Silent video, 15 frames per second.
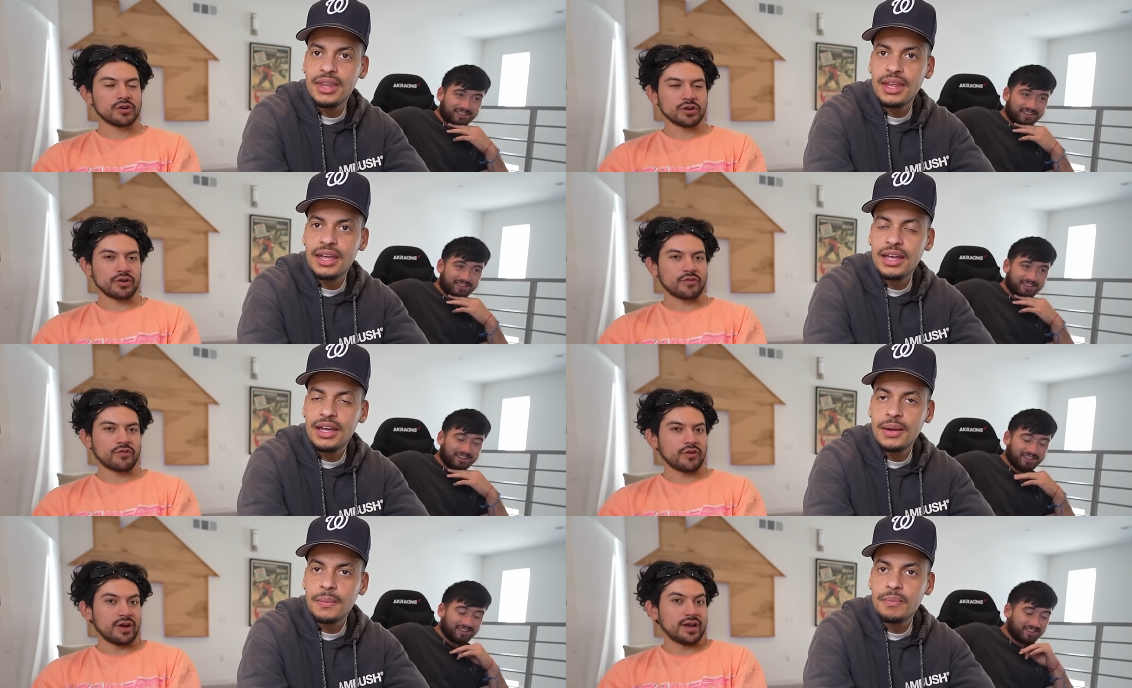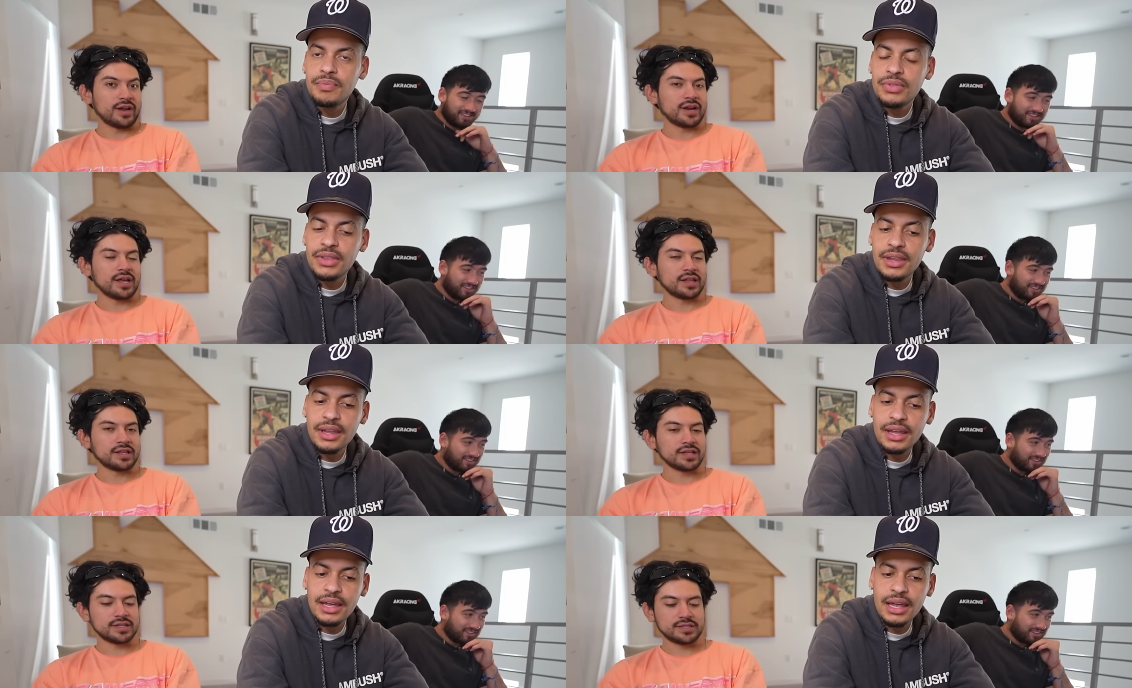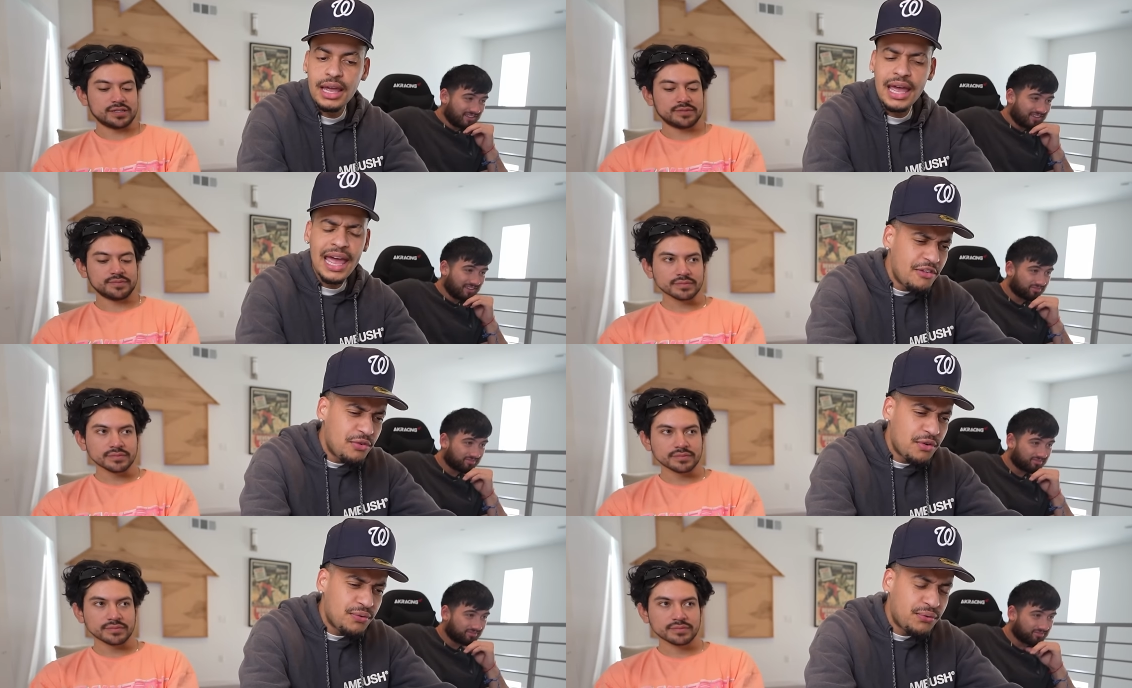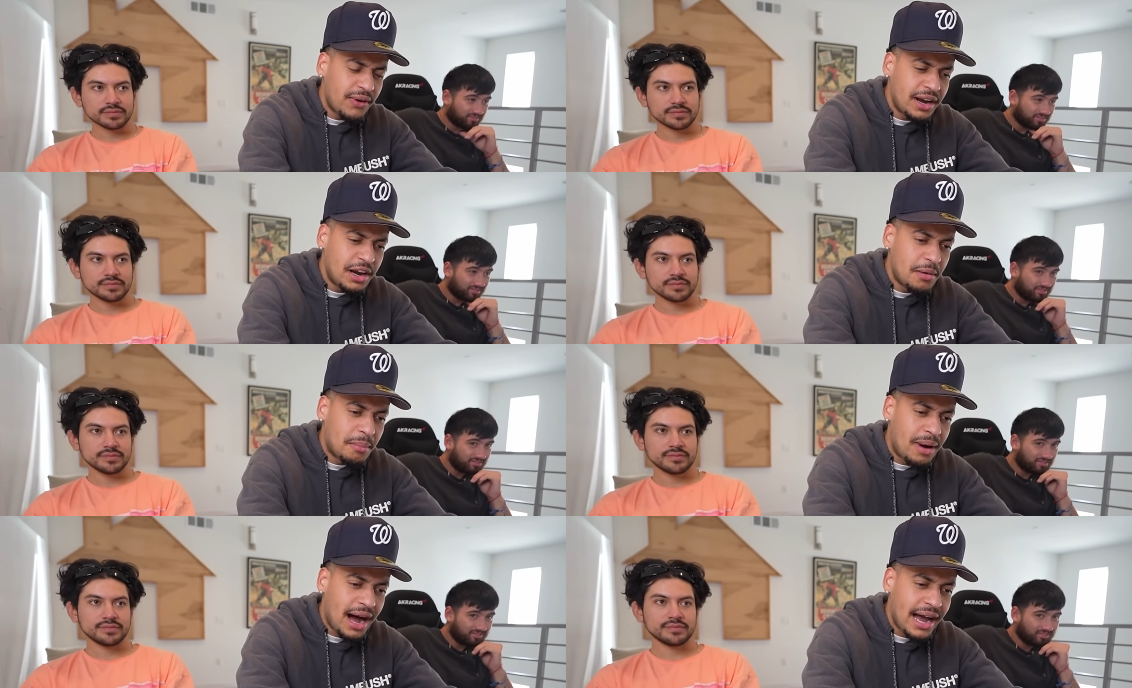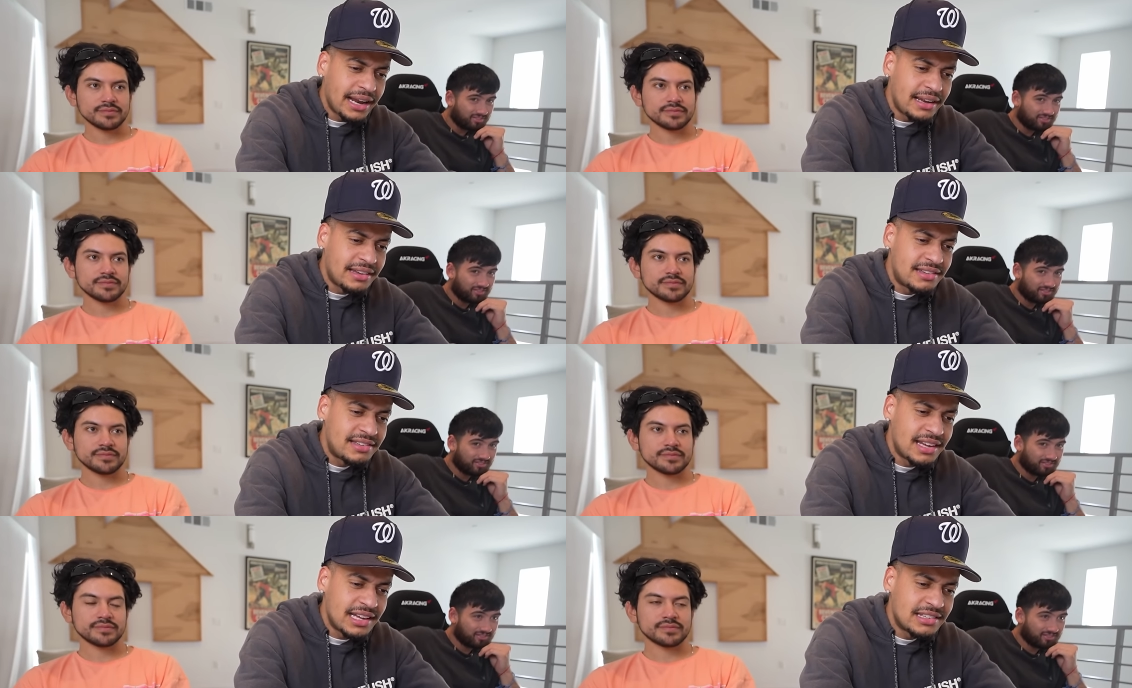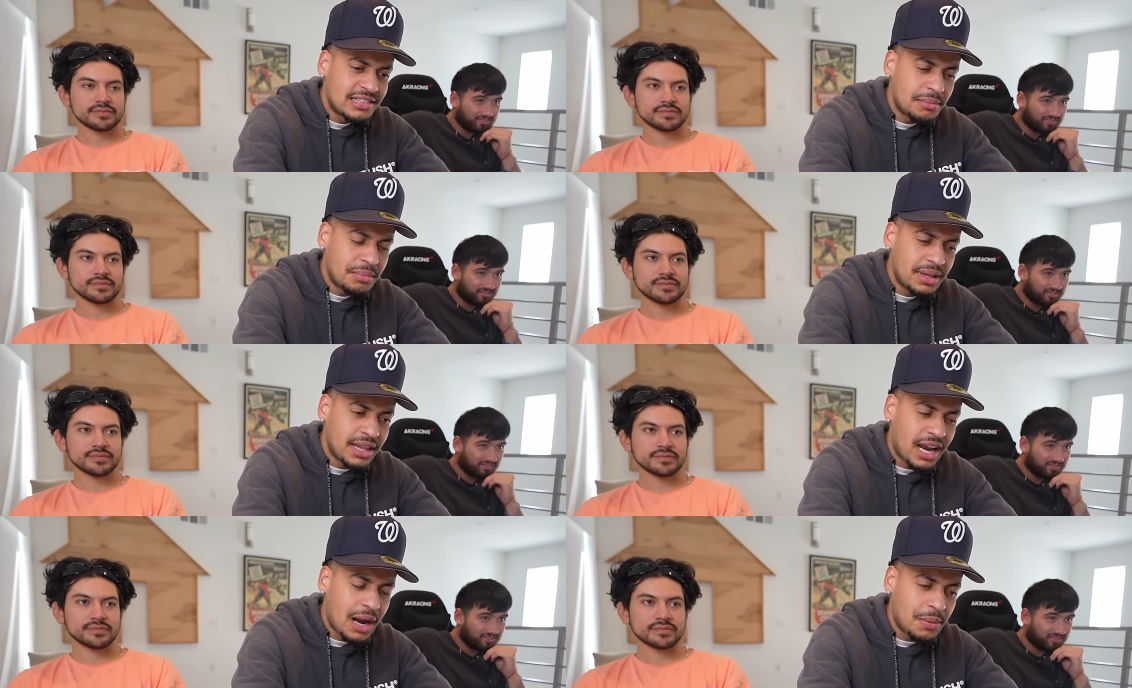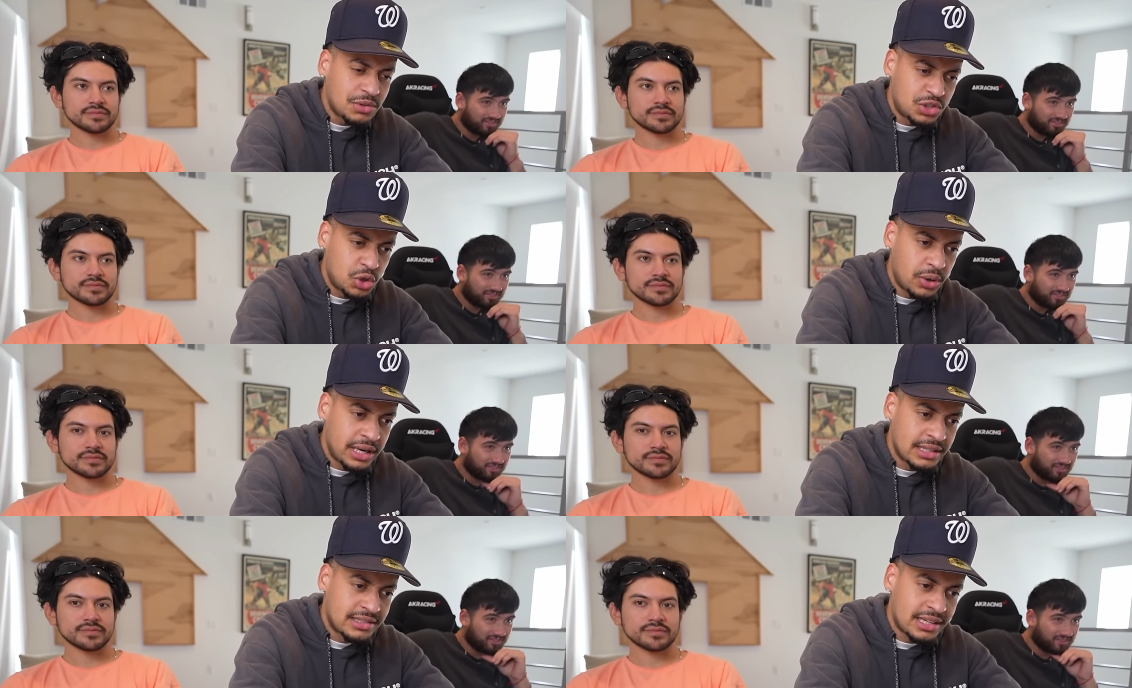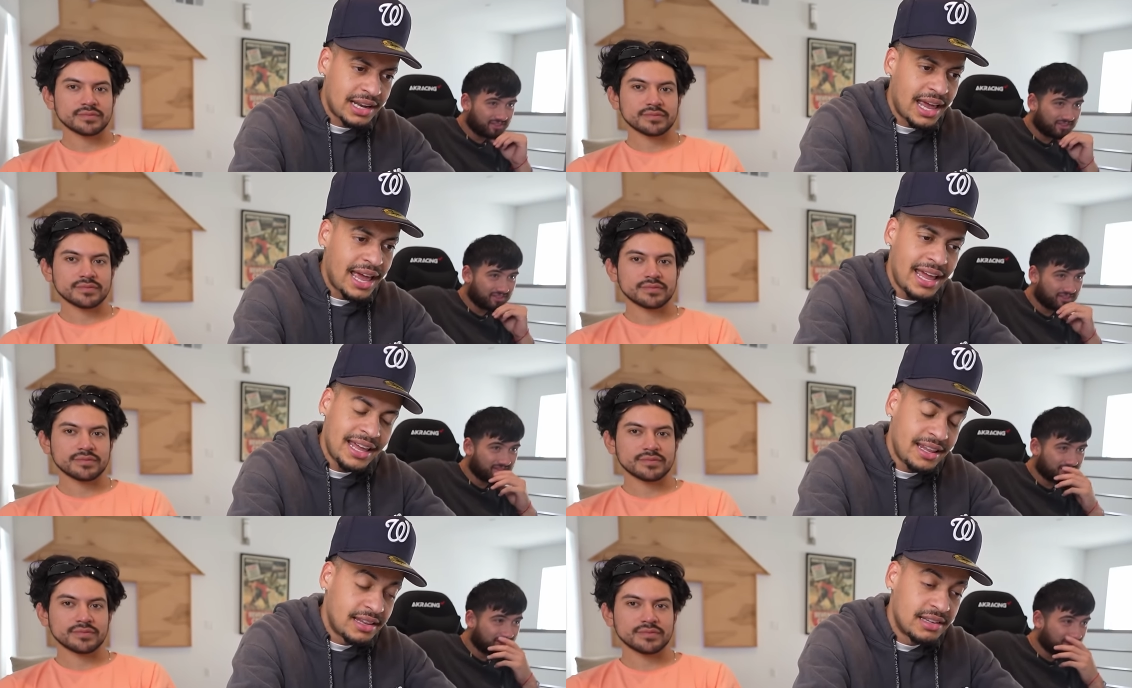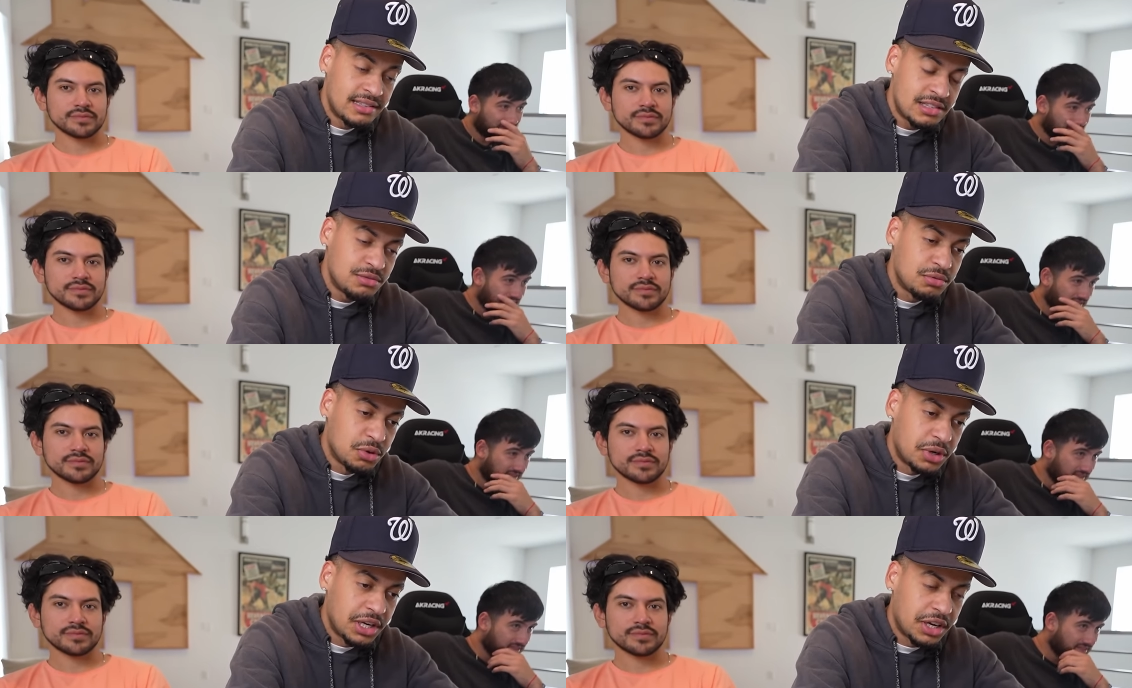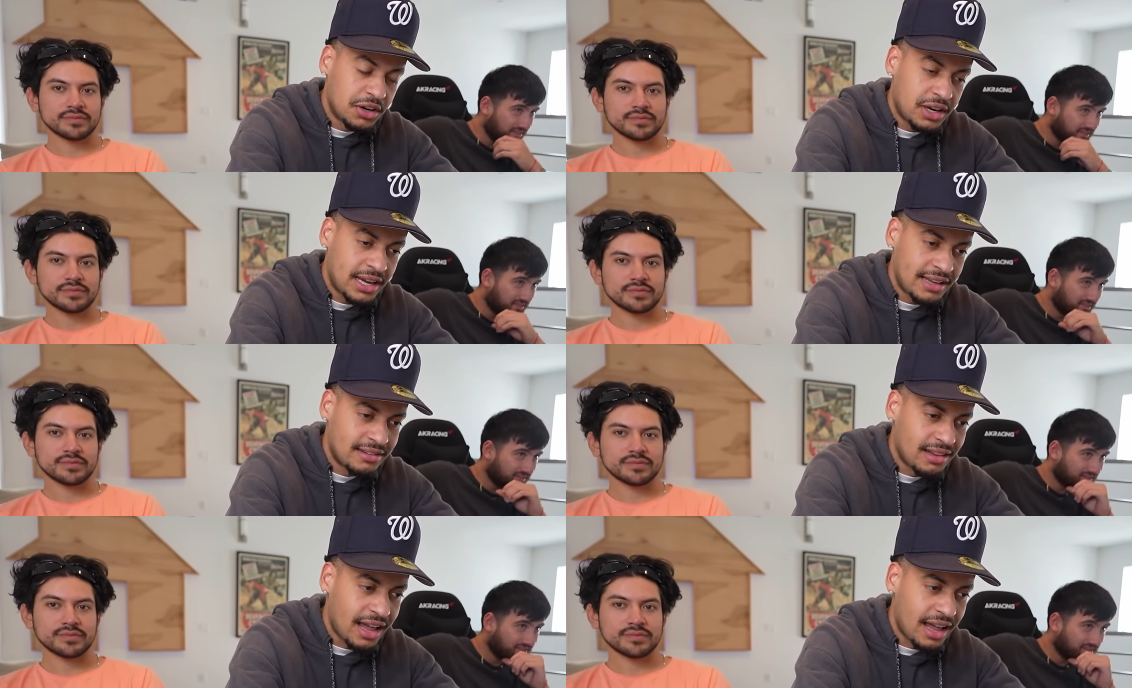Speaker 1: or your friend at least. If a friend of mine said something that I was doing and said, hey, this is ruining your kids'